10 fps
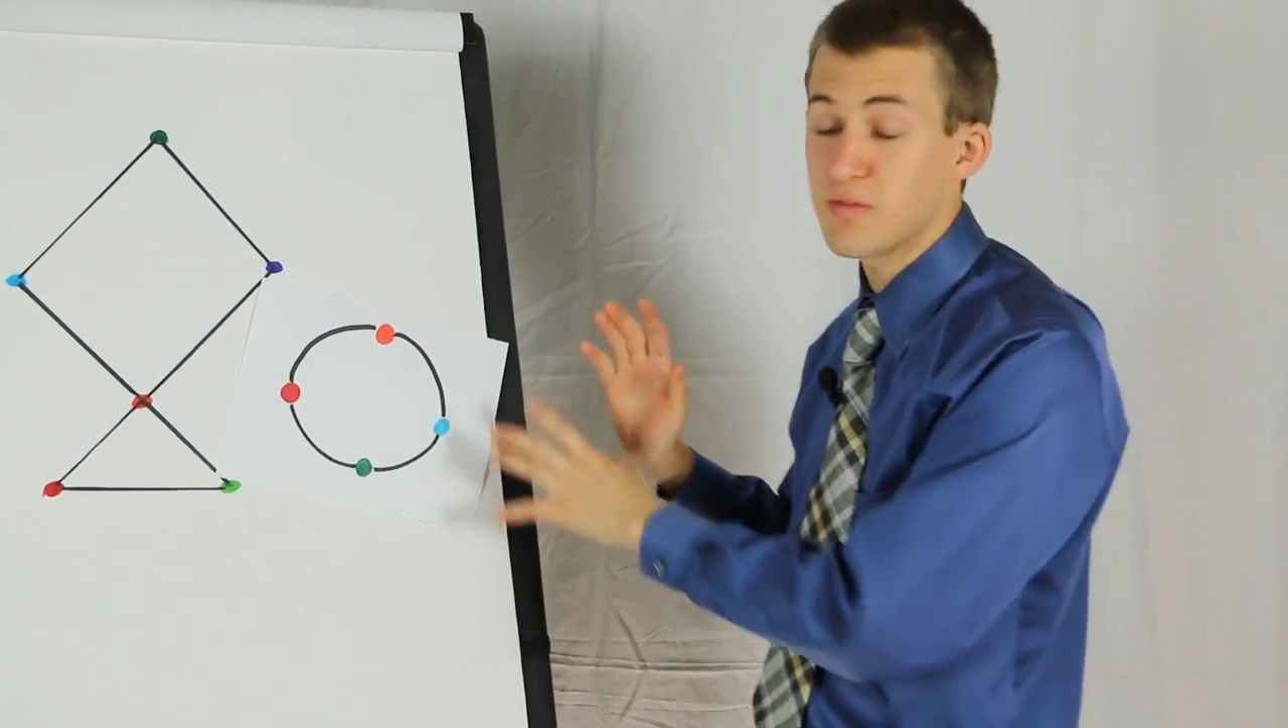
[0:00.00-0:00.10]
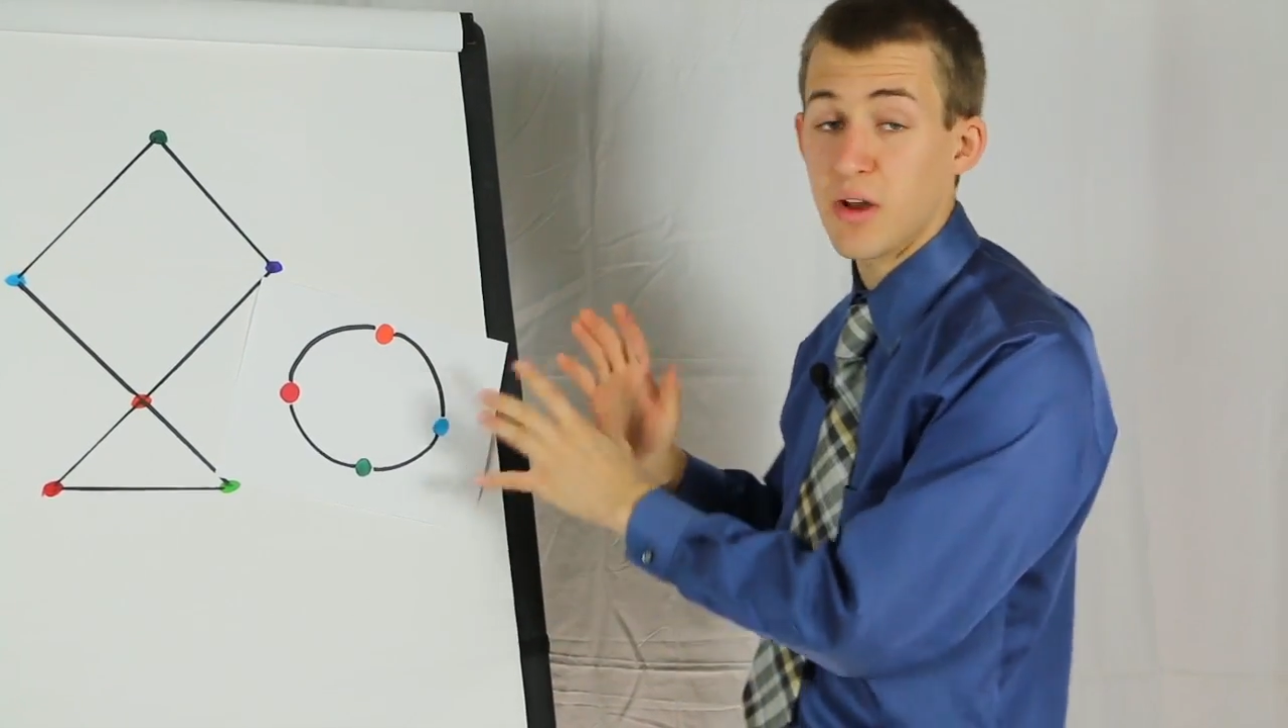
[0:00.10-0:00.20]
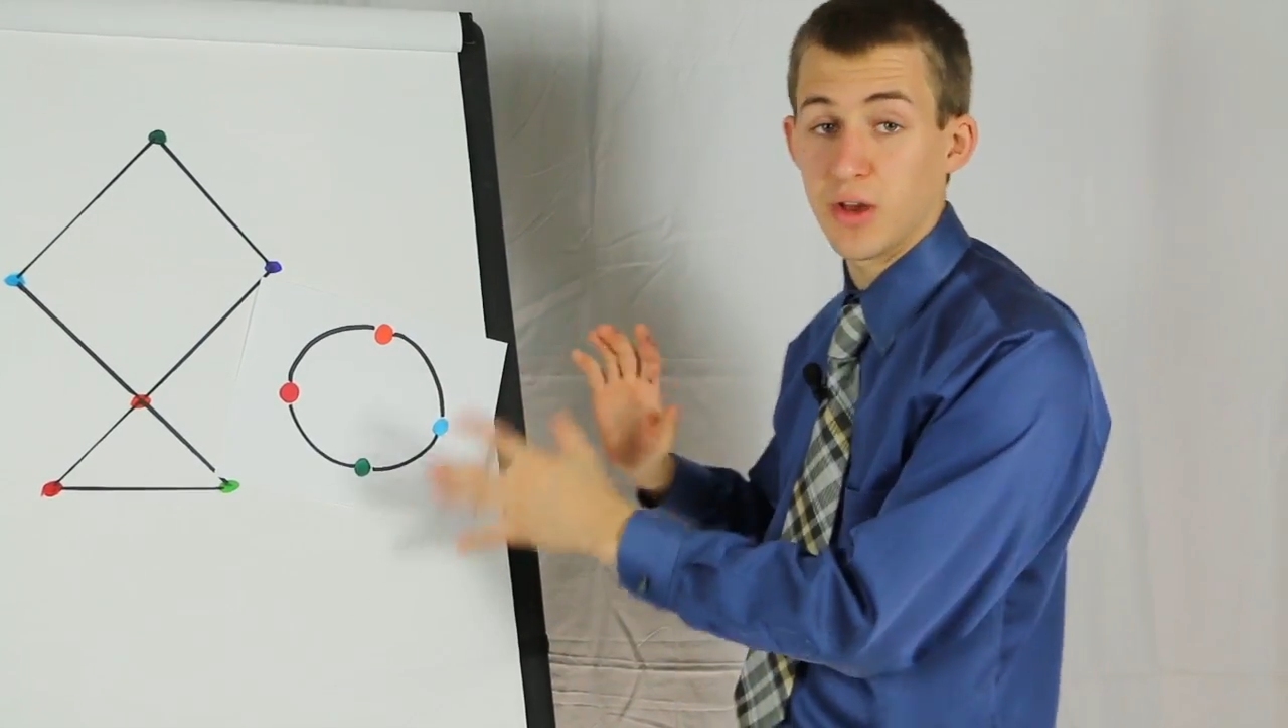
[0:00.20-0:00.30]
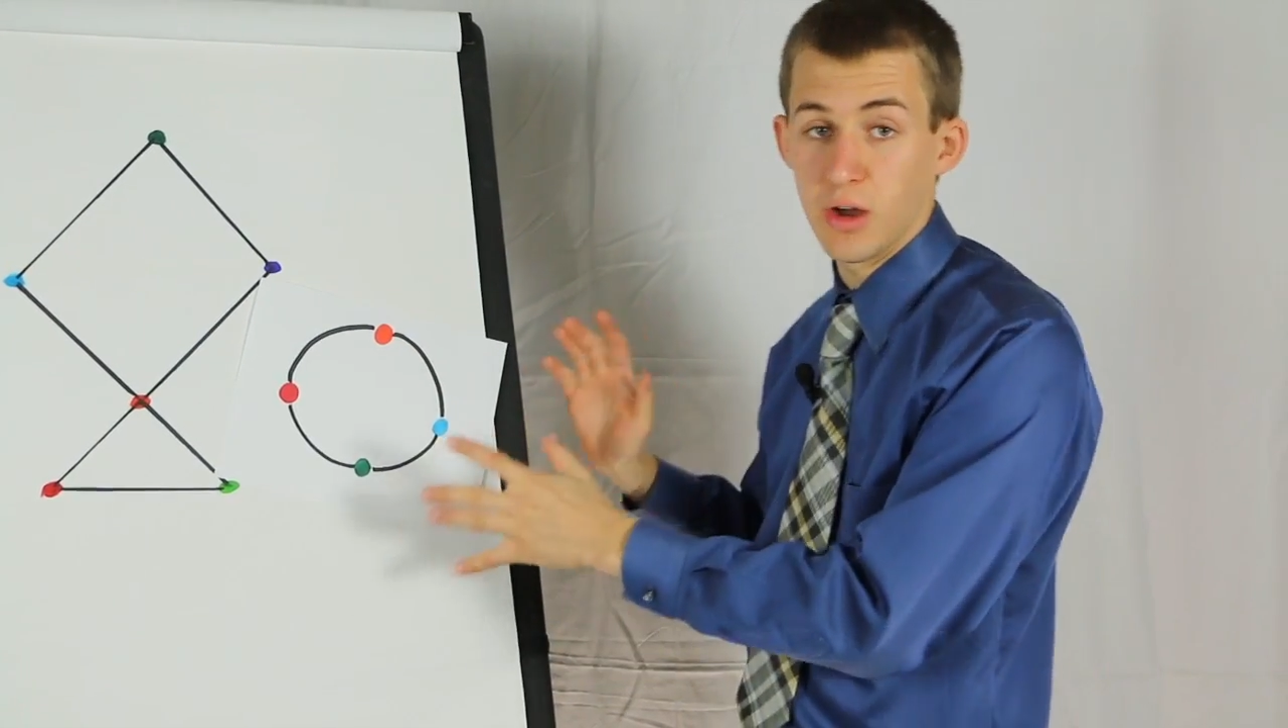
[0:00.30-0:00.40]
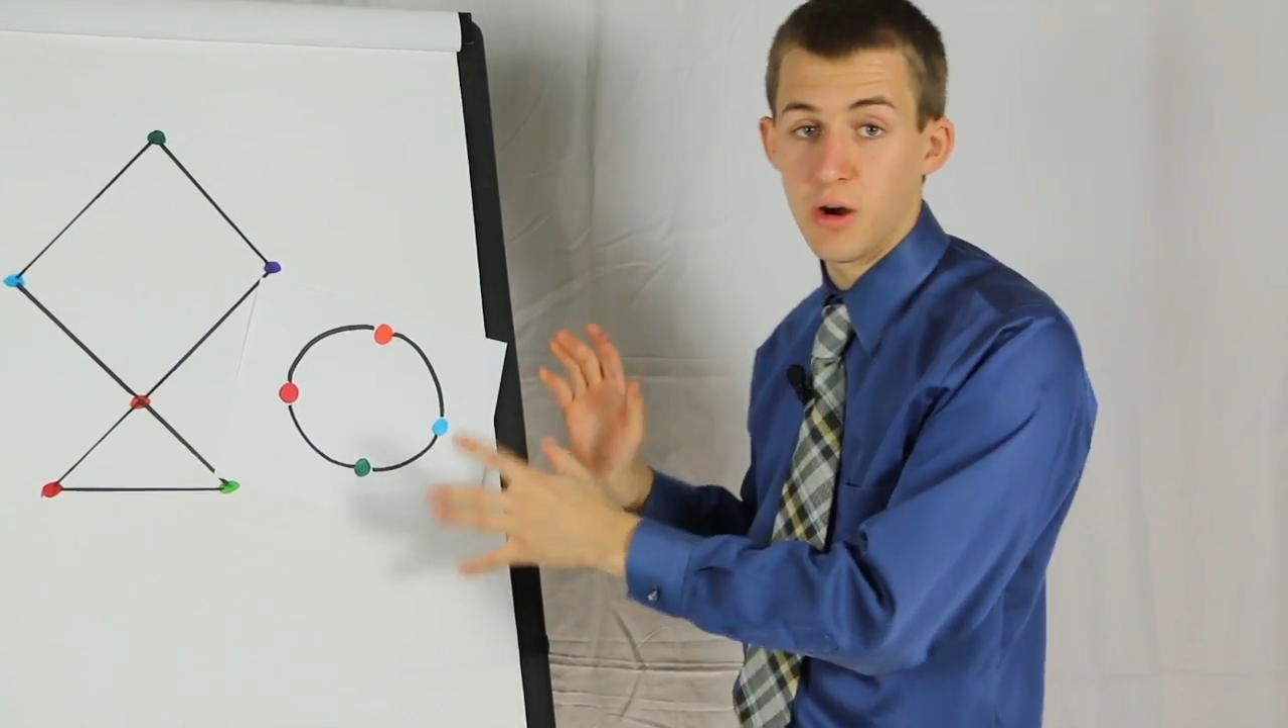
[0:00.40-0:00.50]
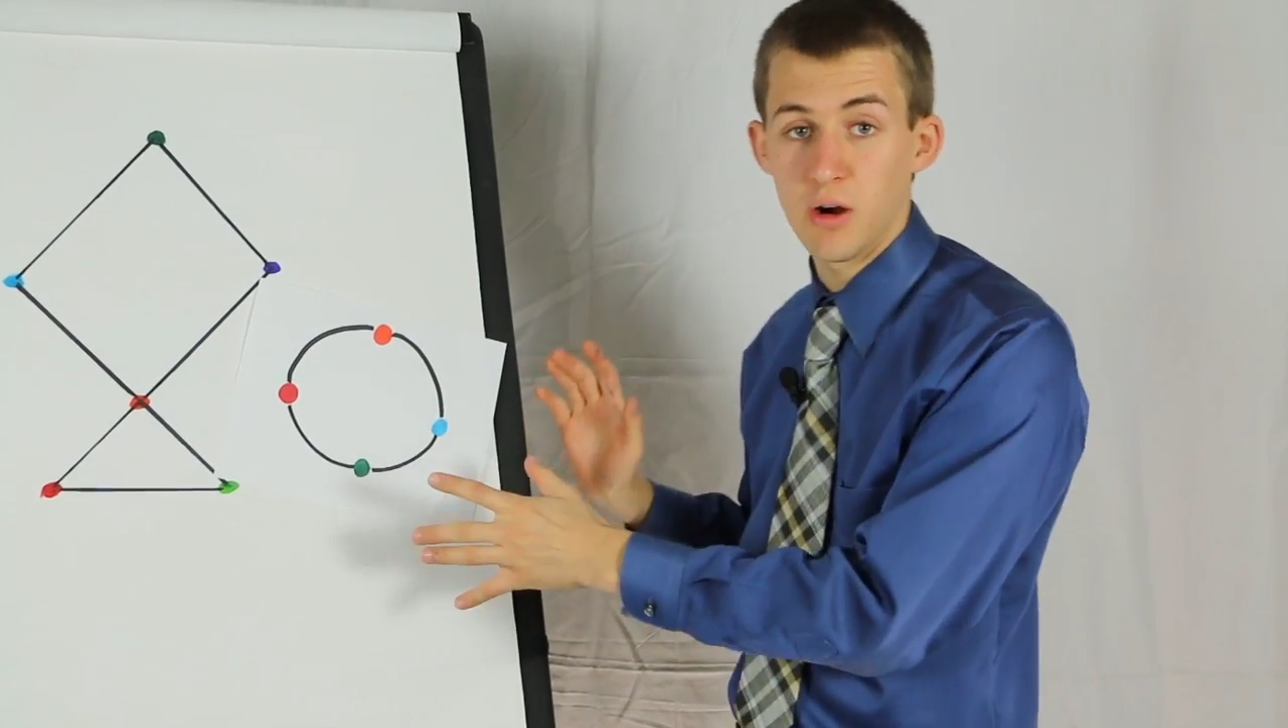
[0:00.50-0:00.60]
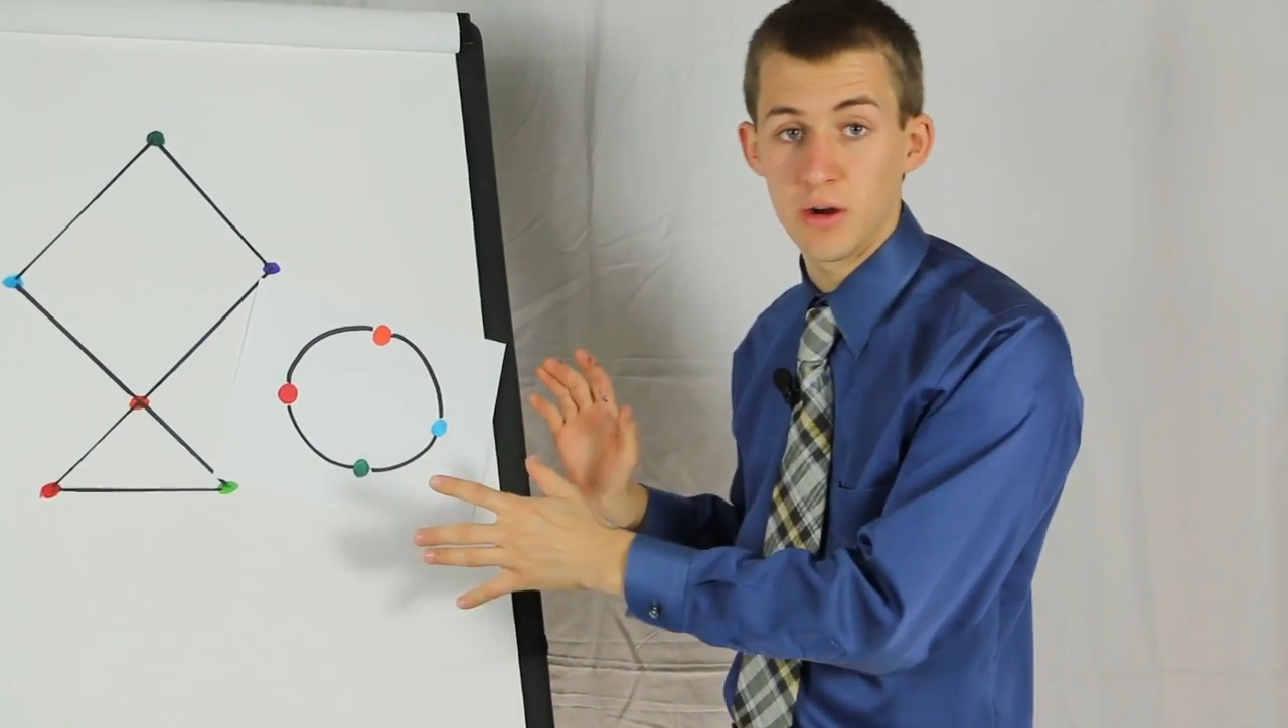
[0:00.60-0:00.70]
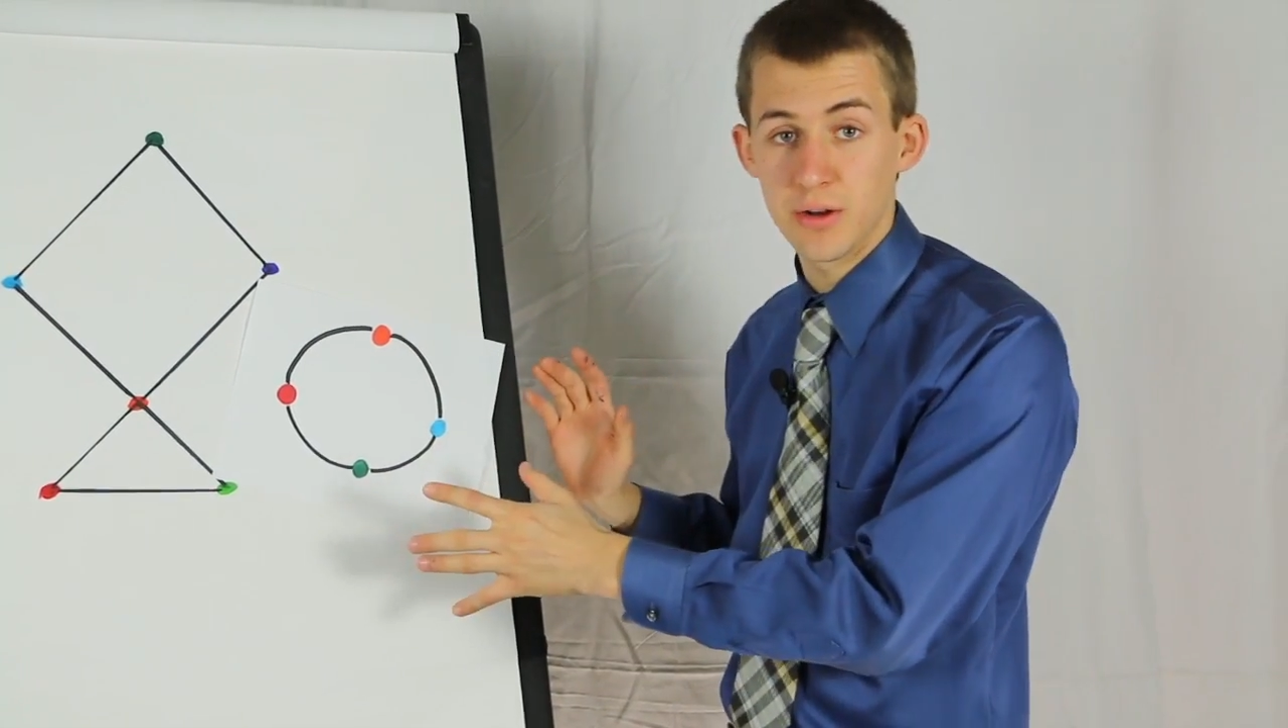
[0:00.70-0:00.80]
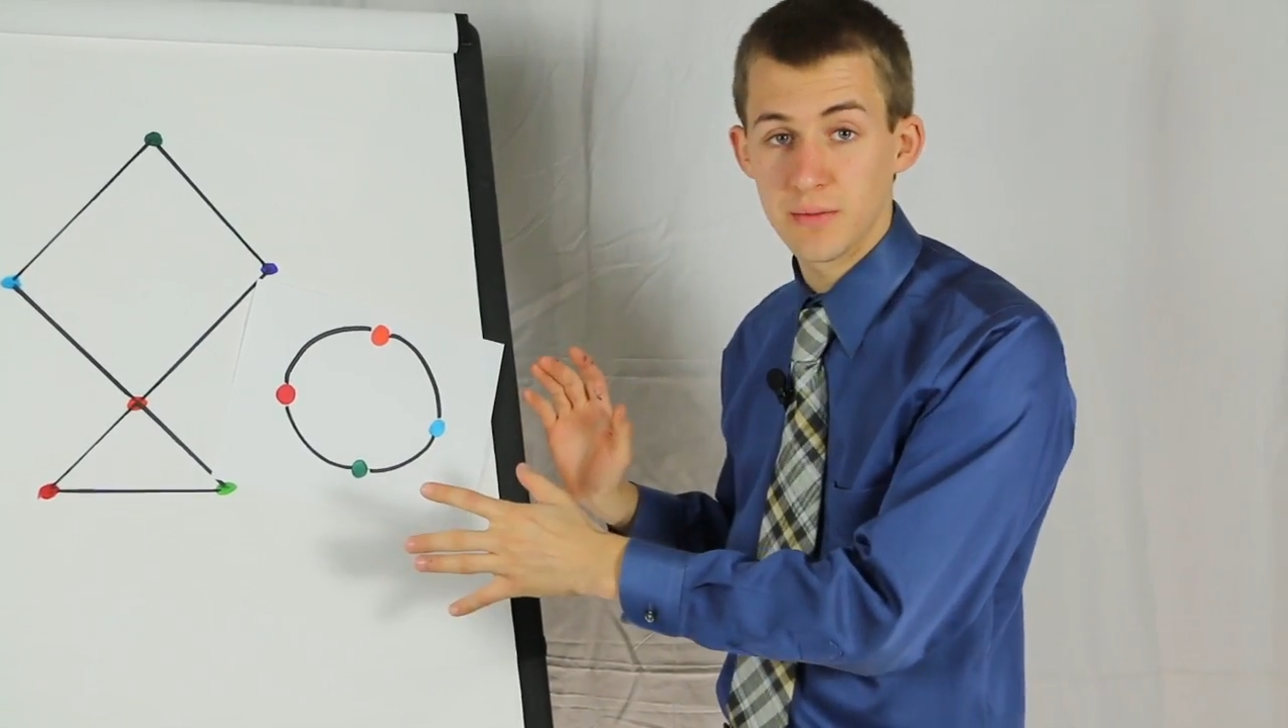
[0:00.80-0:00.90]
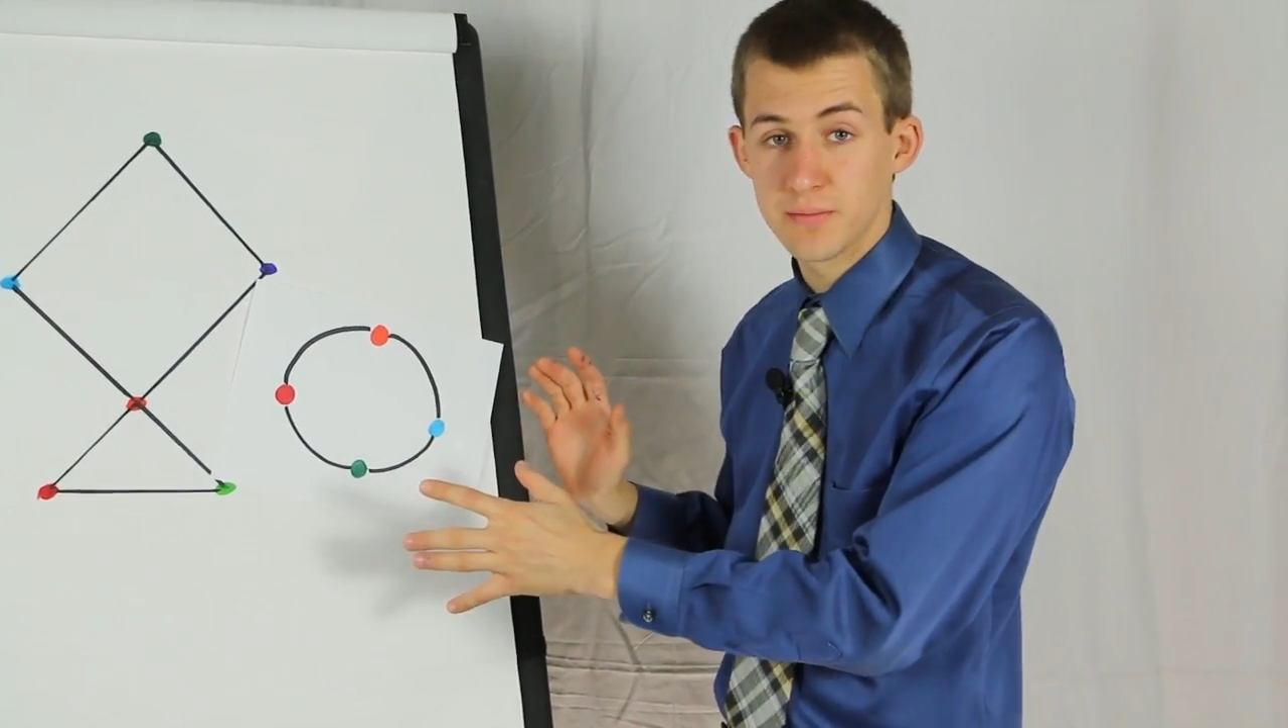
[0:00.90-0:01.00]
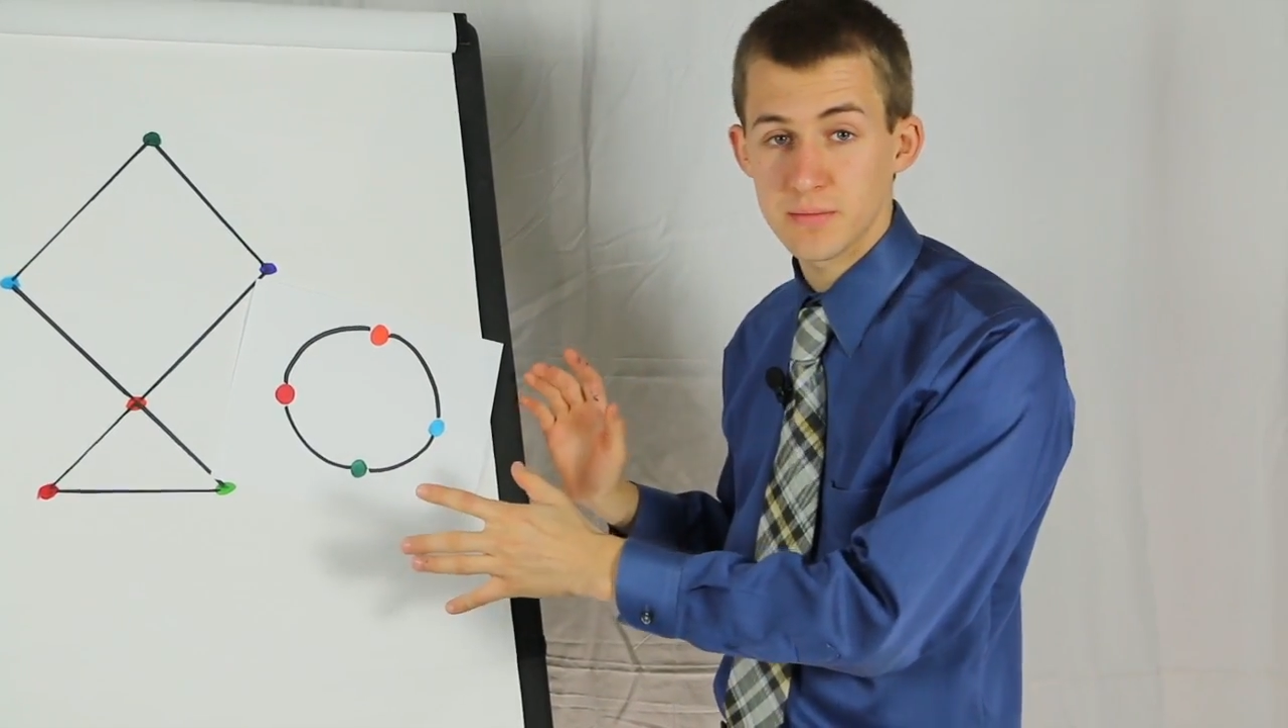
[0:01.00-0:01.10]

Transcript: very hard.